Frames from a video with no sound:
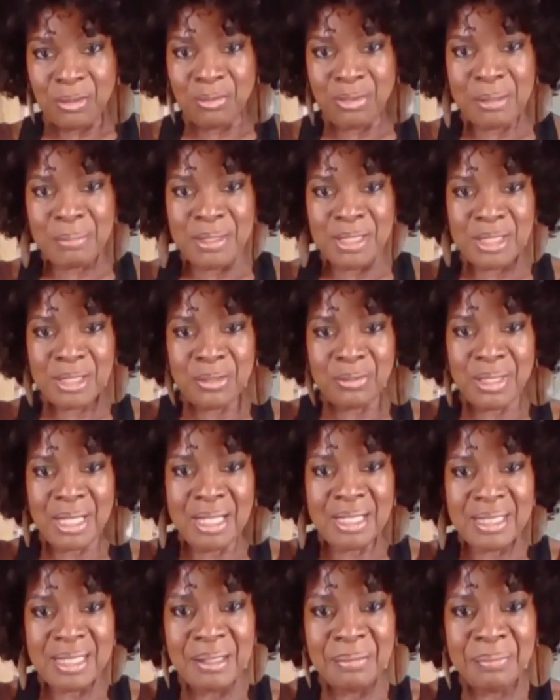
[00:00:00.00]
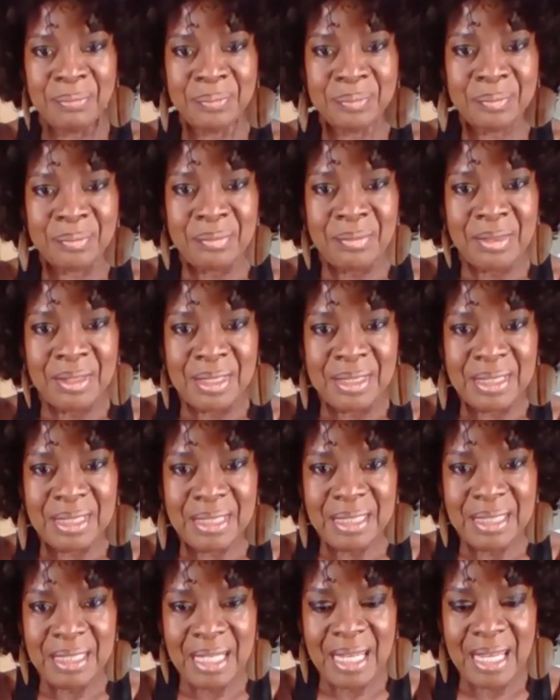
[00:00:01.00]
ribbons around them.
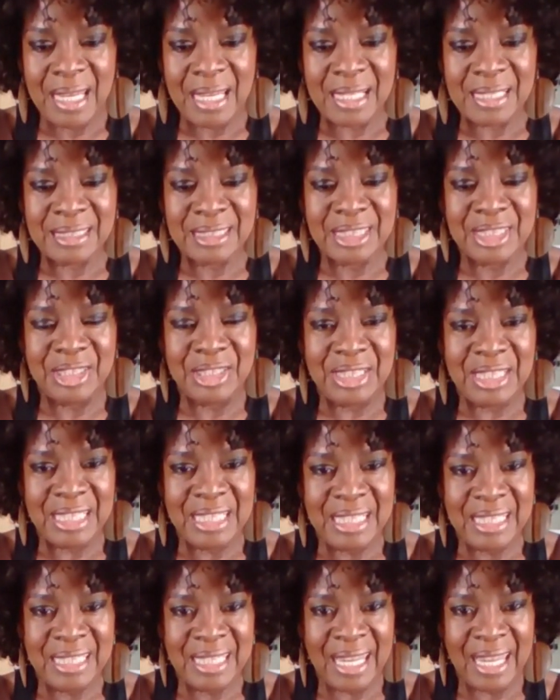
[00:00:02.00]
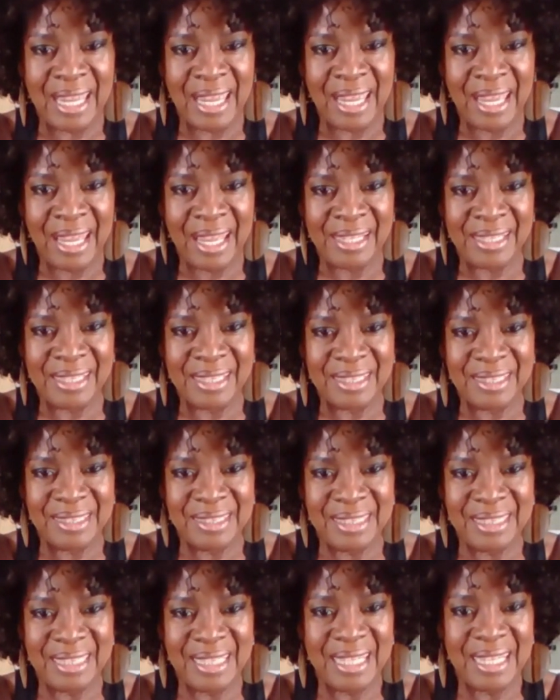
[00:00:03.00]
Yes, look at that.
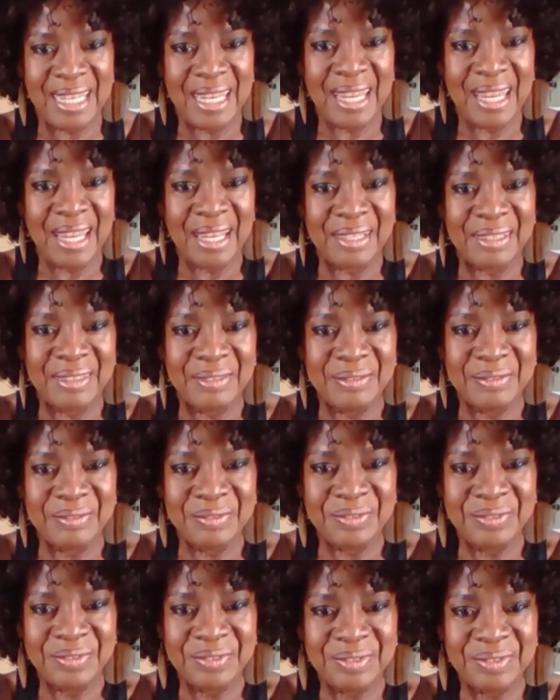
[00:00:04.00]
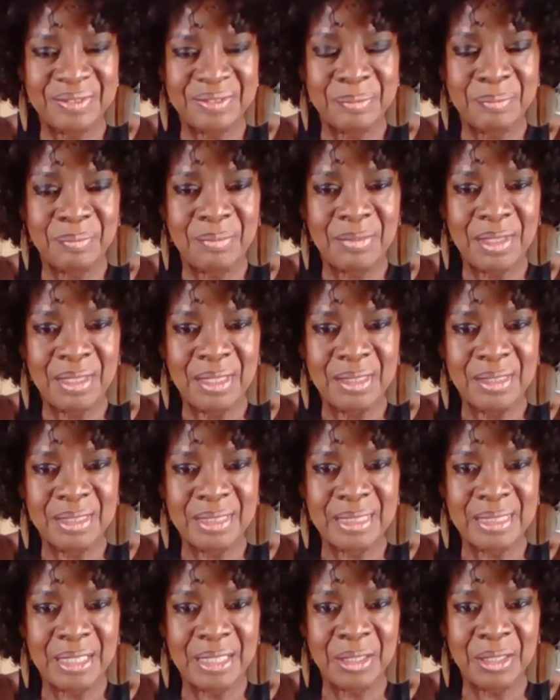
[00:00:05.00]
Look at that.
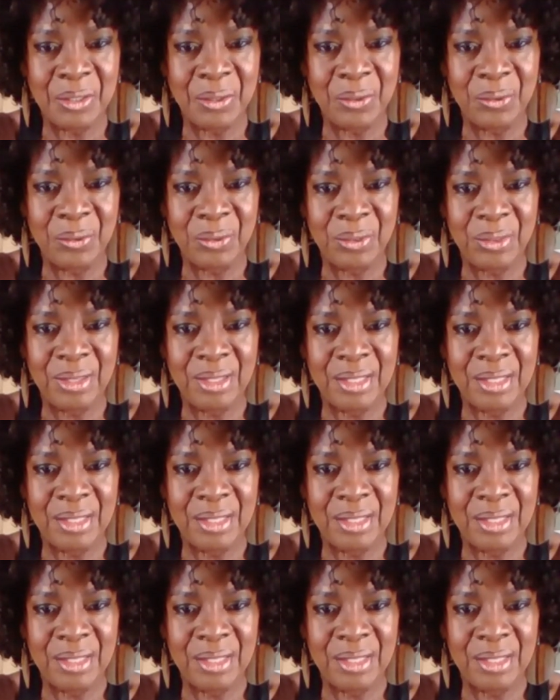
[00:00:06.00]
Looks like the earth.